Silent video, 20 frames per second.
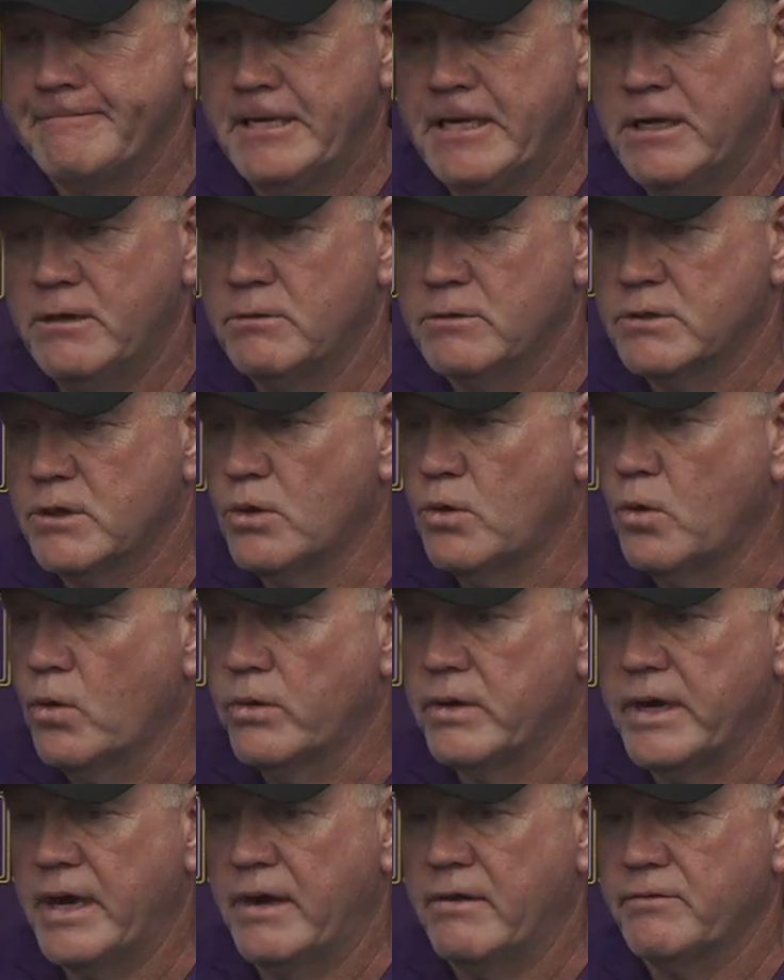He was a
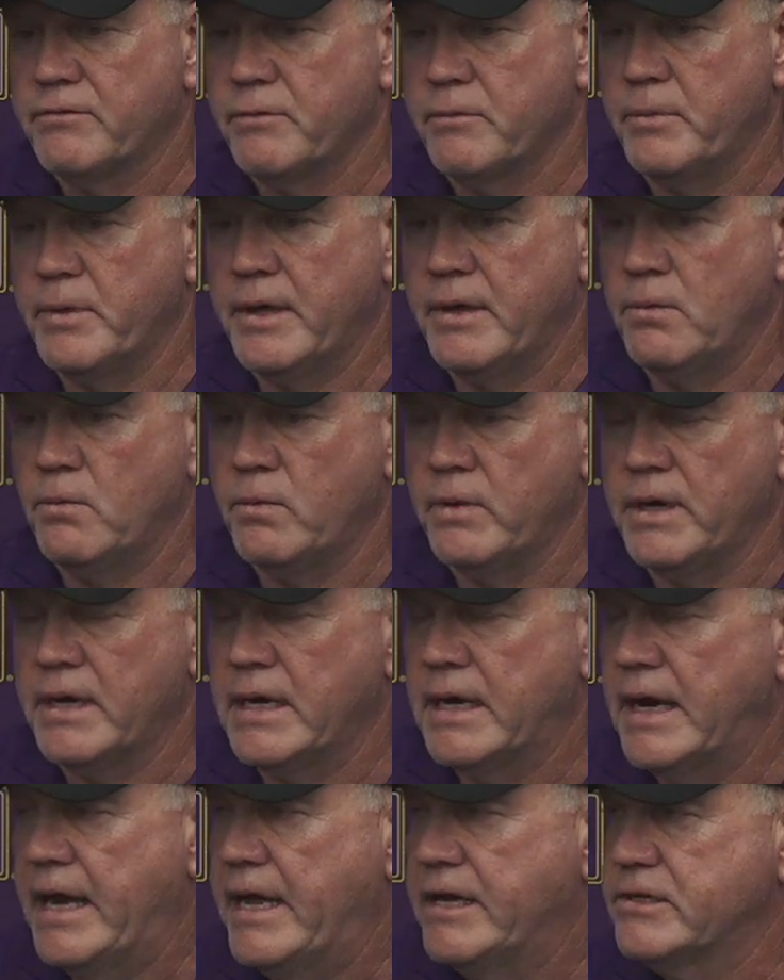coordinator for me, winning
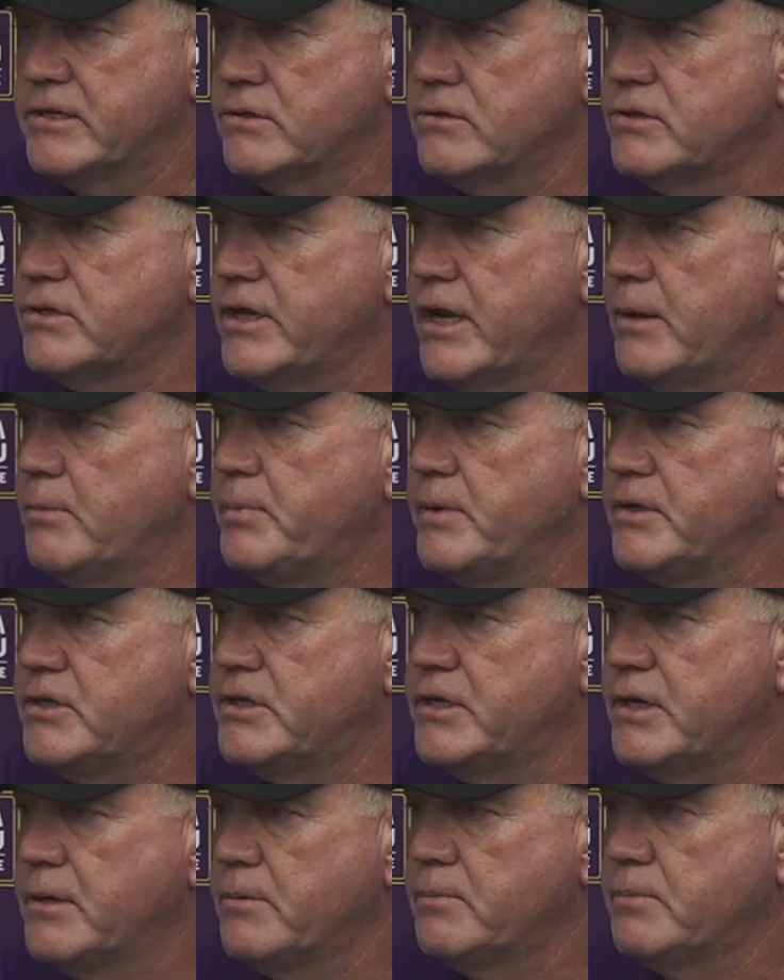a national
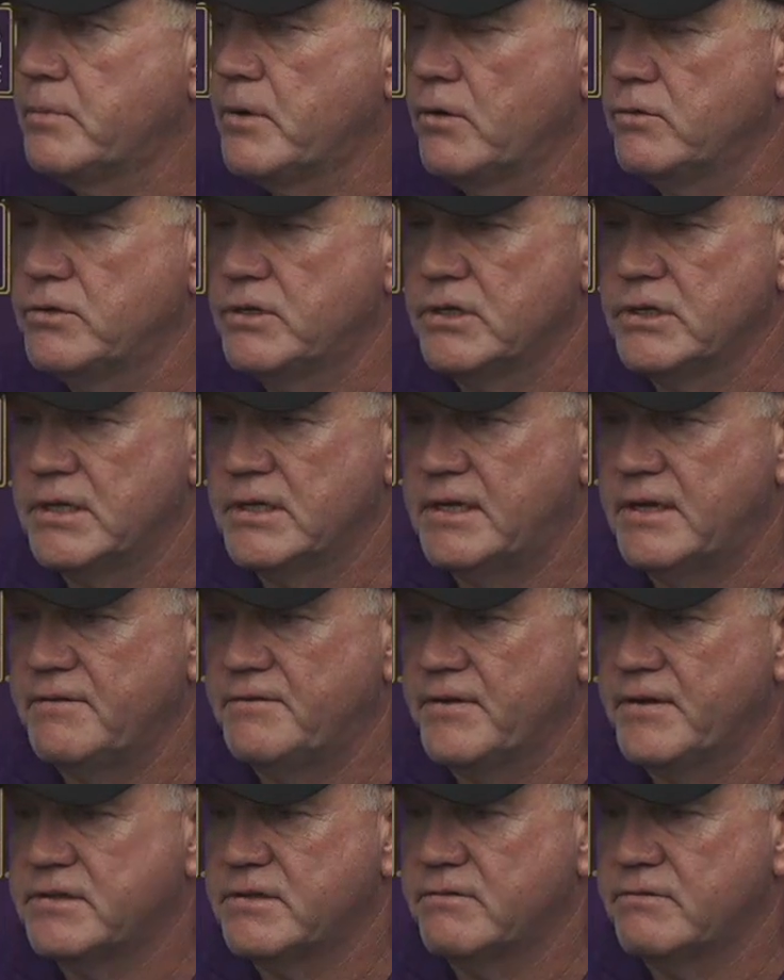championship, coaching the
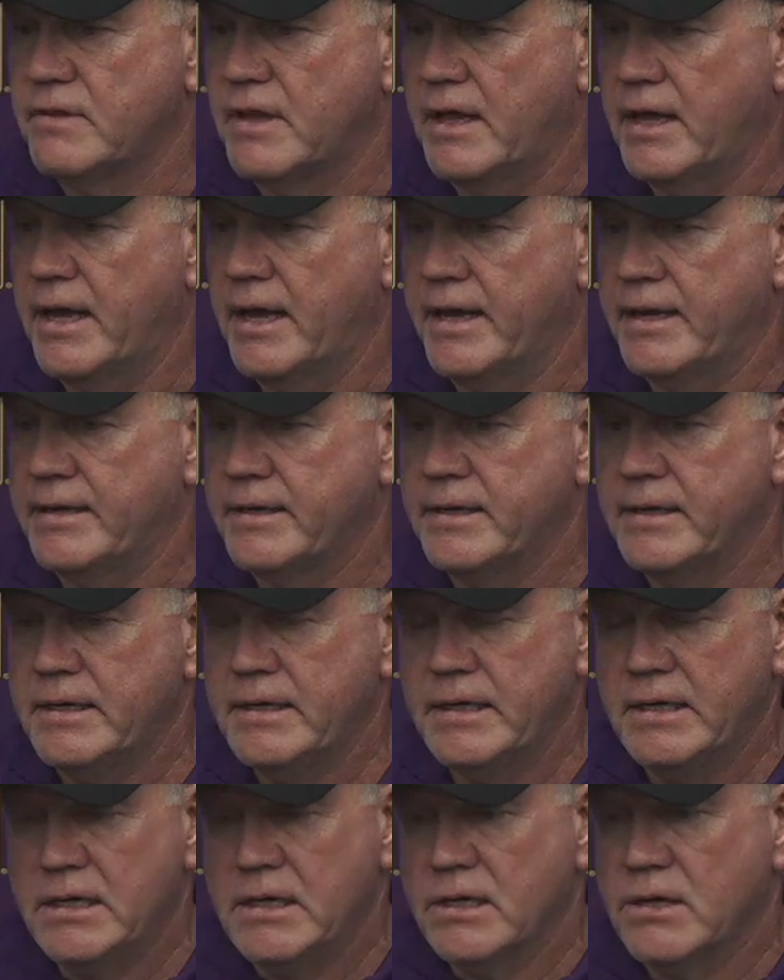defensive line,
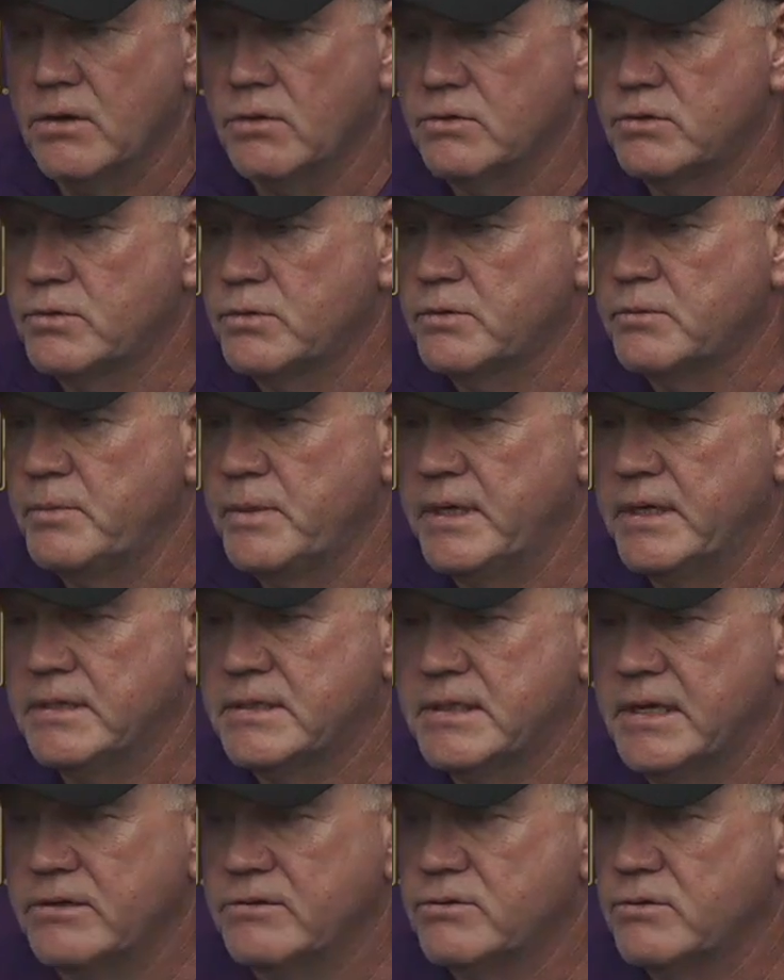coached with me at
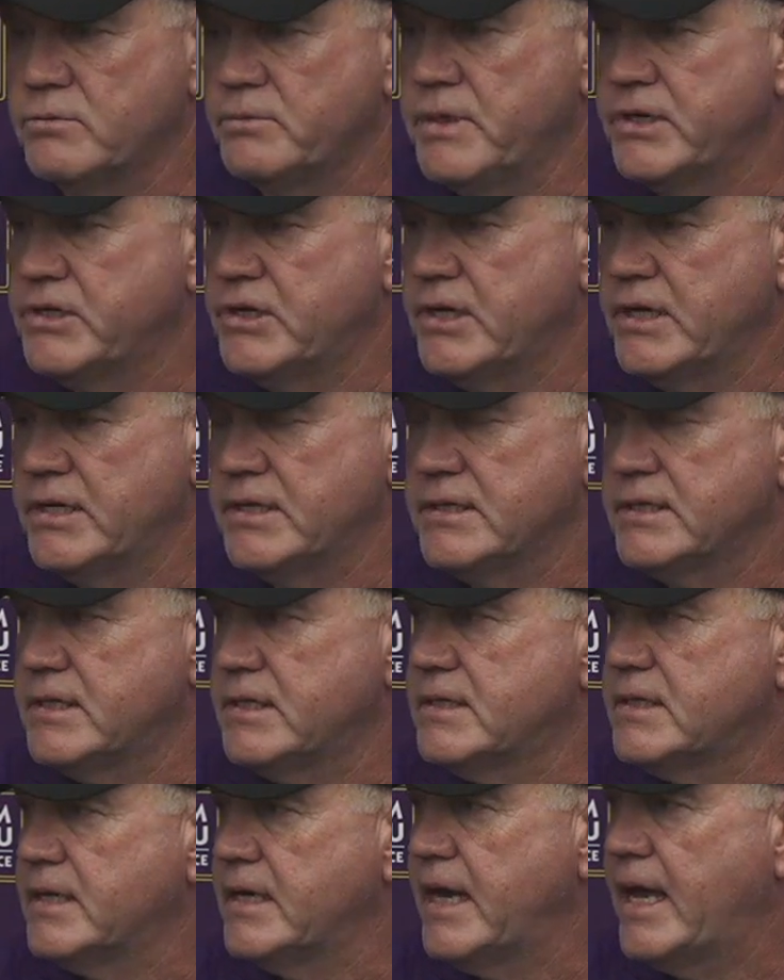Central Michigan,
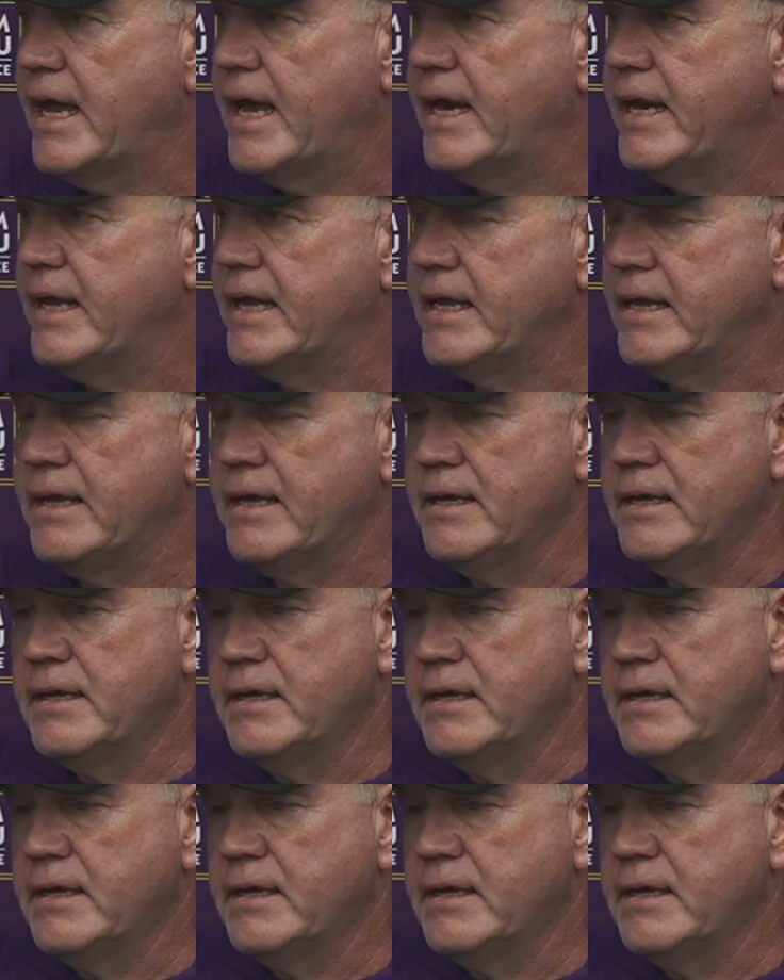Cincinnati.